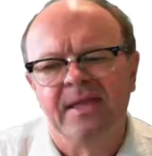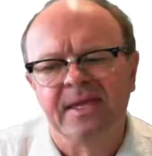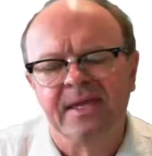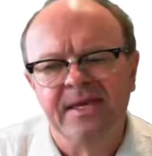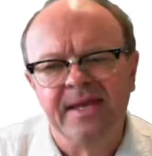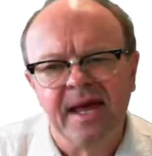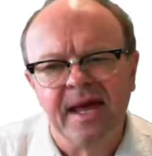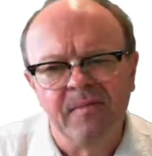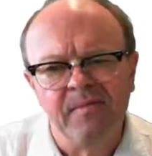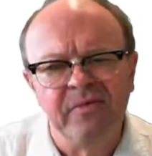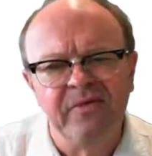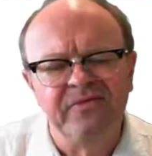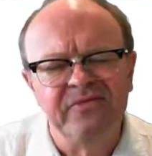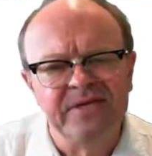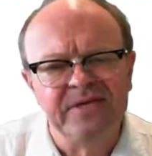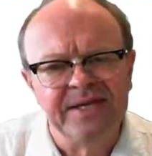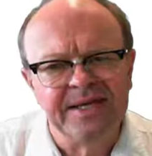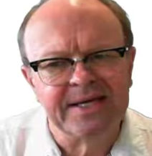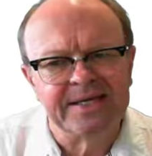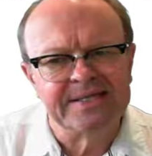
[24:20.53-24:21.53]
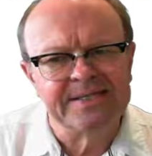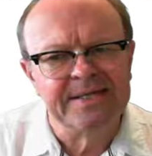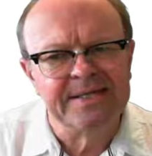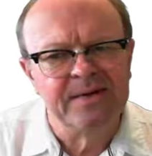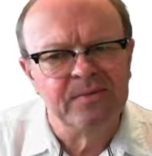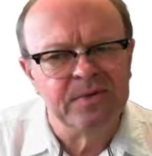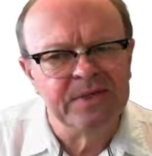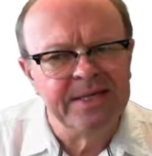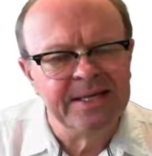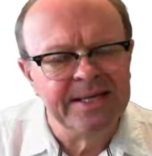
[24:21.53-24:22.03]
The number of tickets
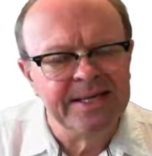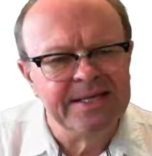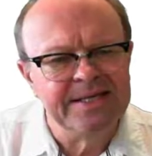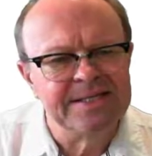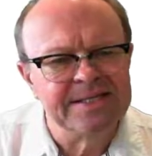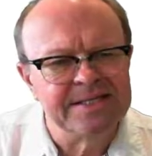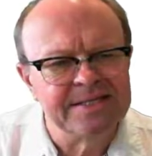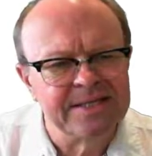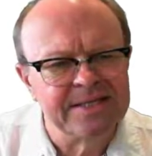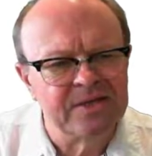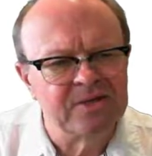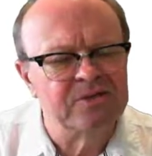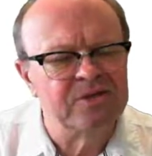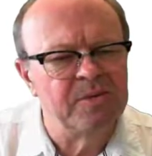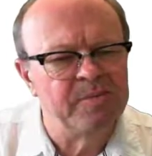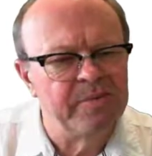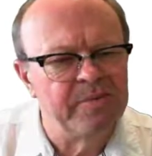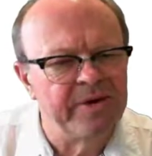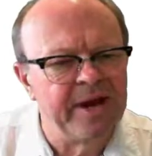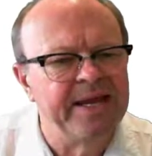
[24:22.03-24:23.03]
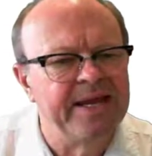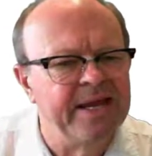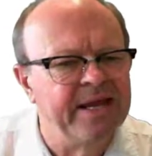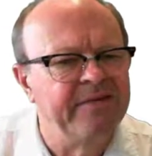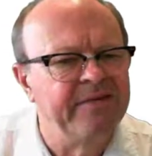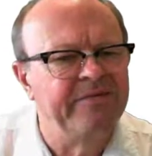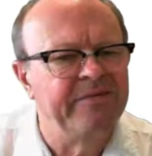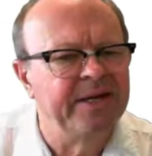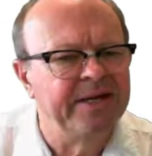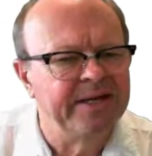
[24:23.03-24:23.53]
he would need to sell to break
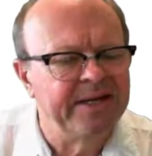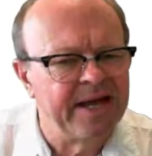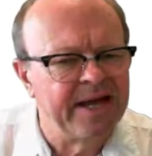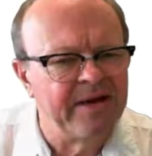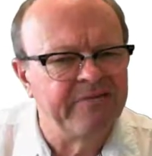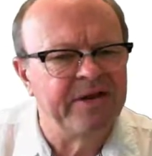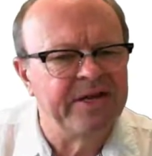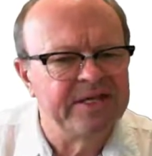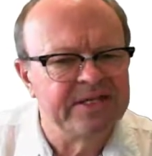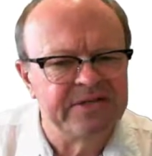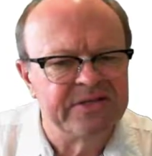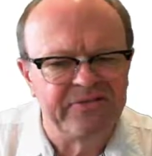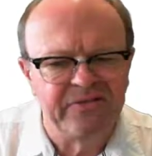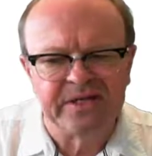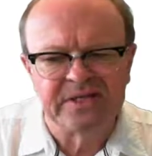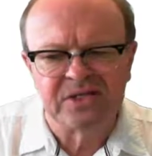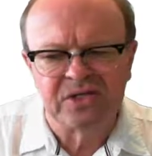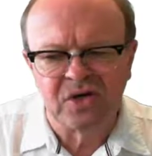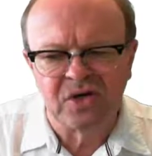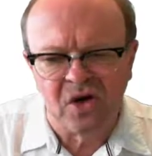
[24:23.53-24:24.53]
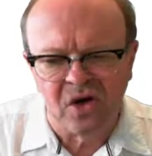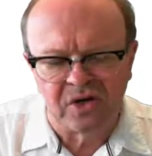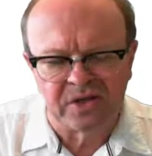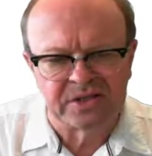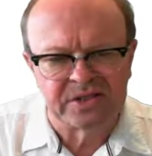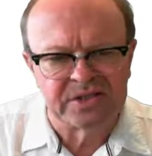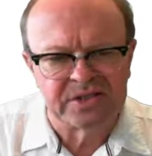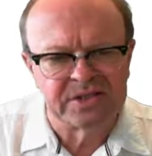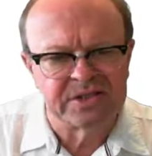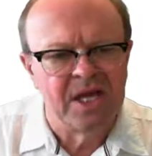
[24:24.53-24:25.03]
even and cover his fixed
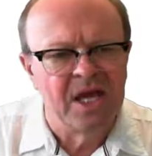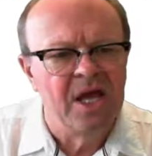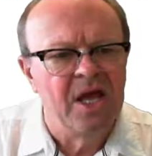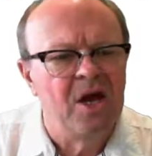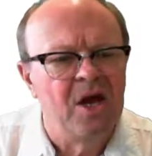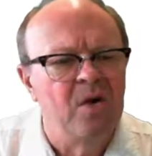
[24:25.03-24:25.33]
costs